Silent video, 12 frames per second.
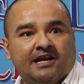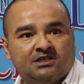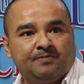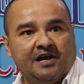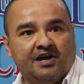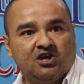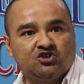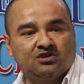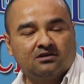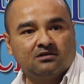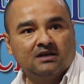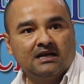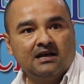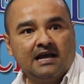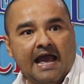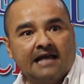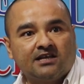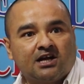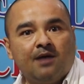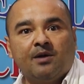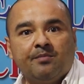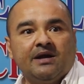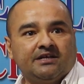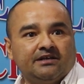my explanation. And the
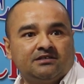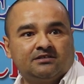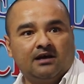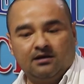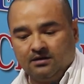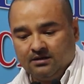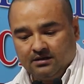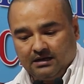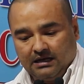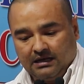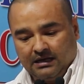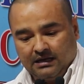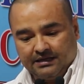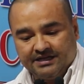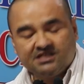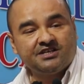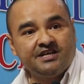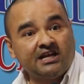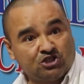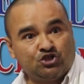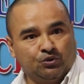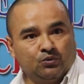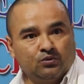government is yet